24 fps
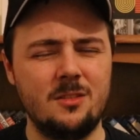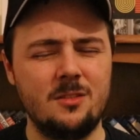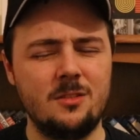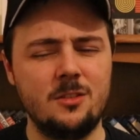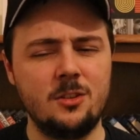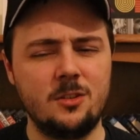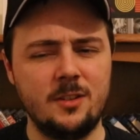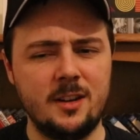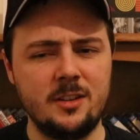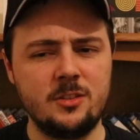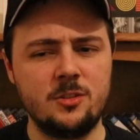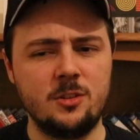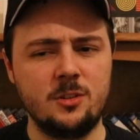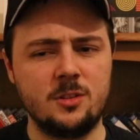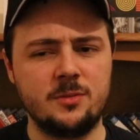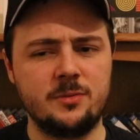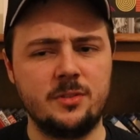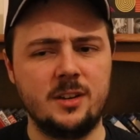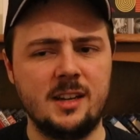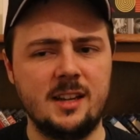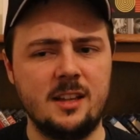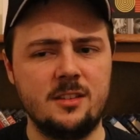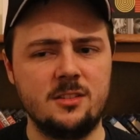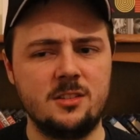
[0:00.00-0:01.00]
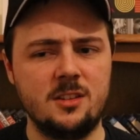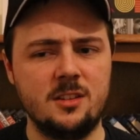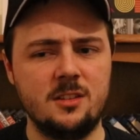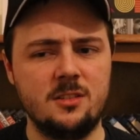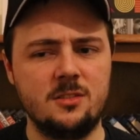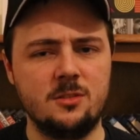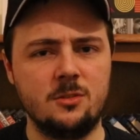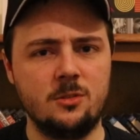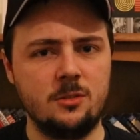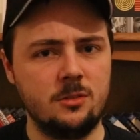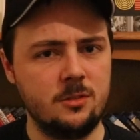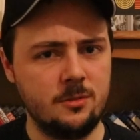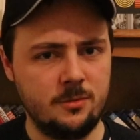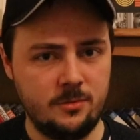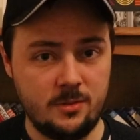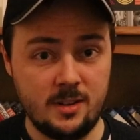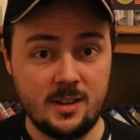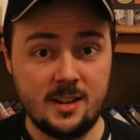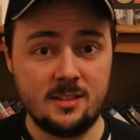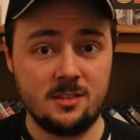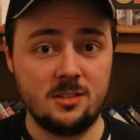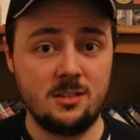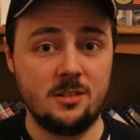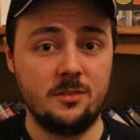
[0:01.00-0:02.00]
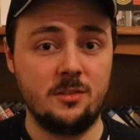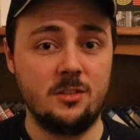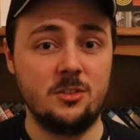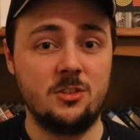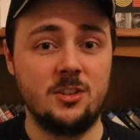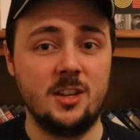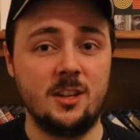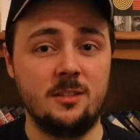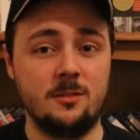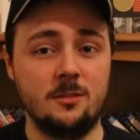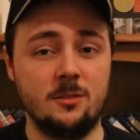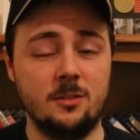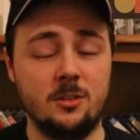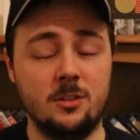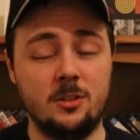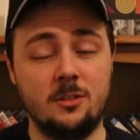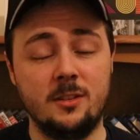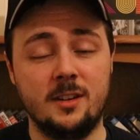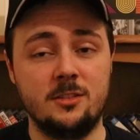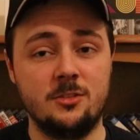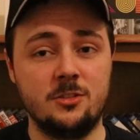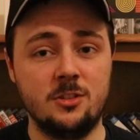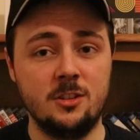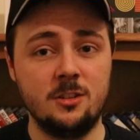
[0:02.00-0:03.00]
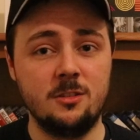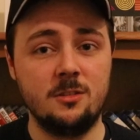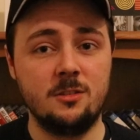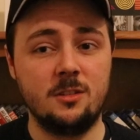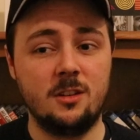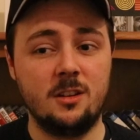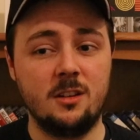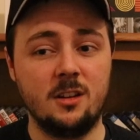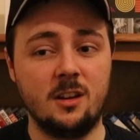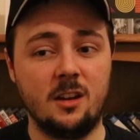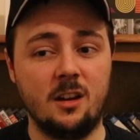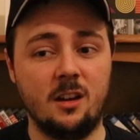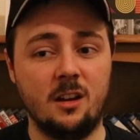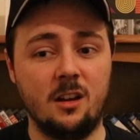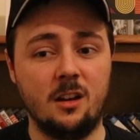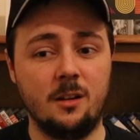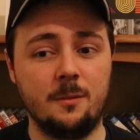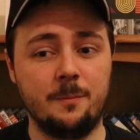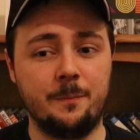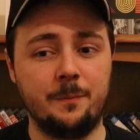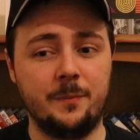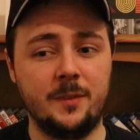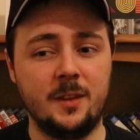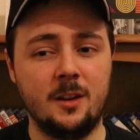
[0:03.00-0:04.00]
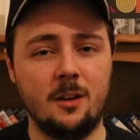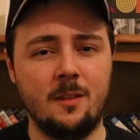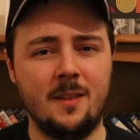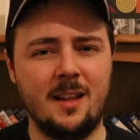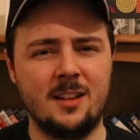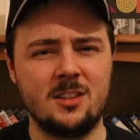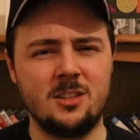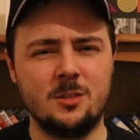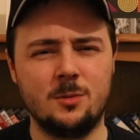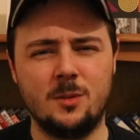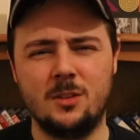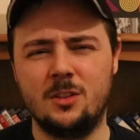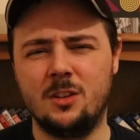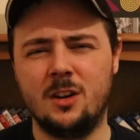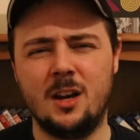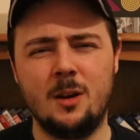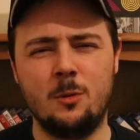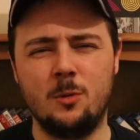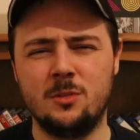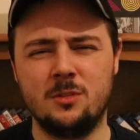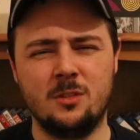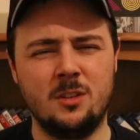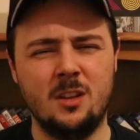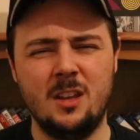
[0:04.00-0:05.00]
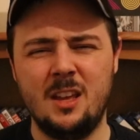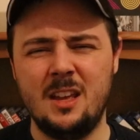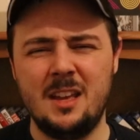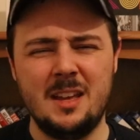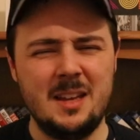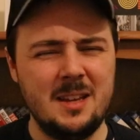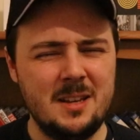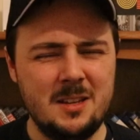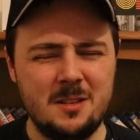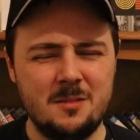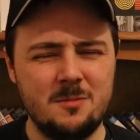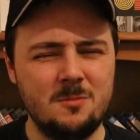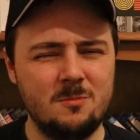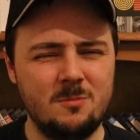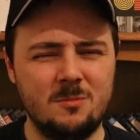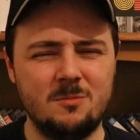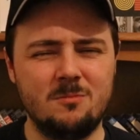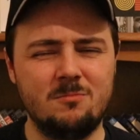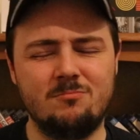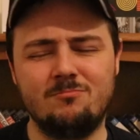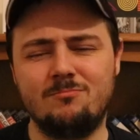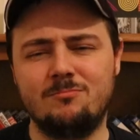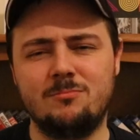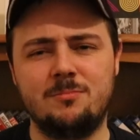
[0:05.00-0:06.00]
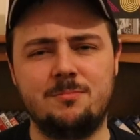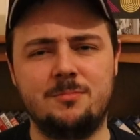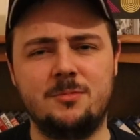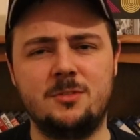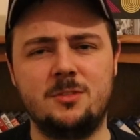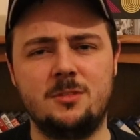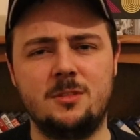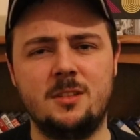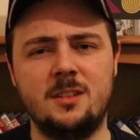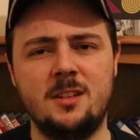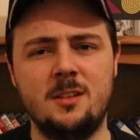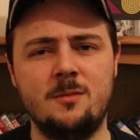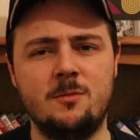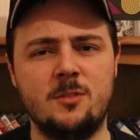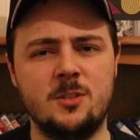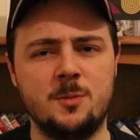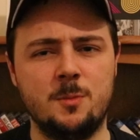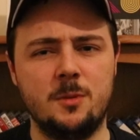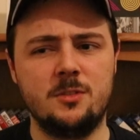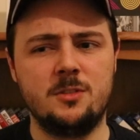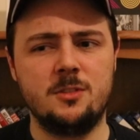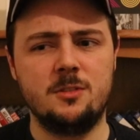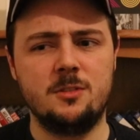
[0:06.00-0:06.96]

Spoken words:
The Grand Duke's Finances, or The Finances of the Grand Duke, that's the one that I wasn't, they didn't respond